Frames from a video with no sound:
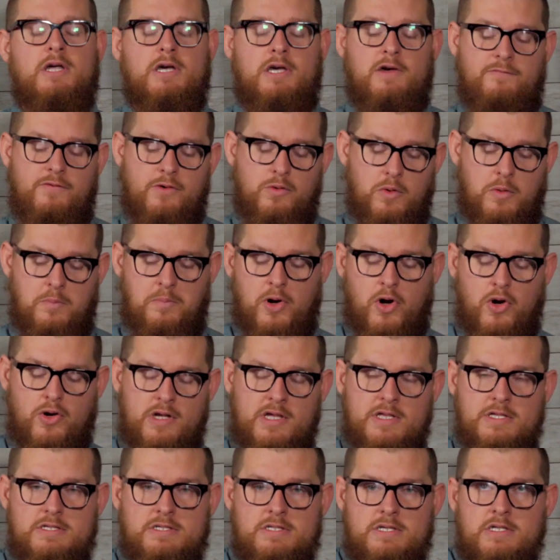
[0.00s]
Like if you would
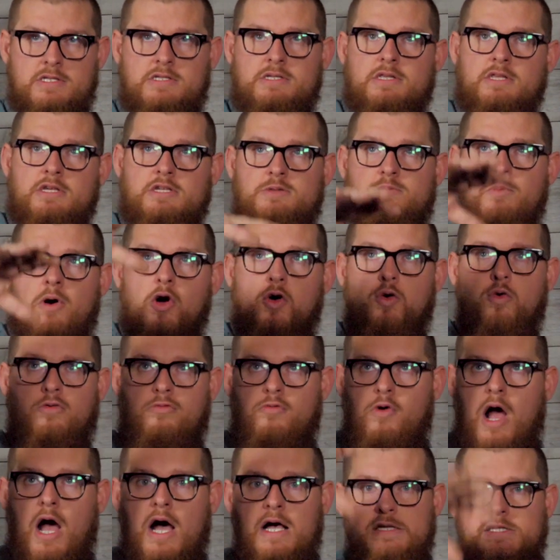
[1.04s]
burn incense and the smoke
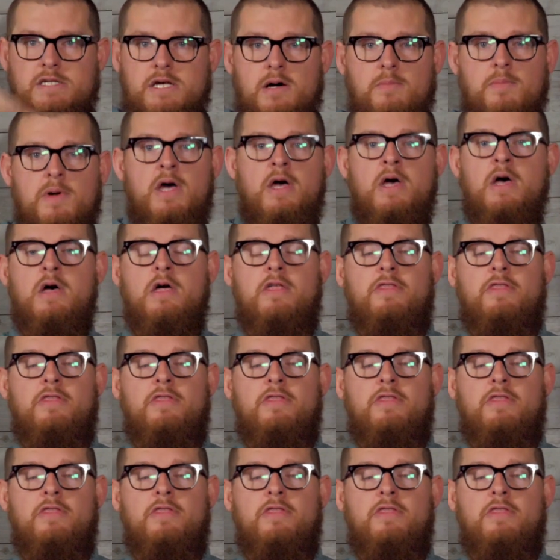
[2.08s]
would rise up,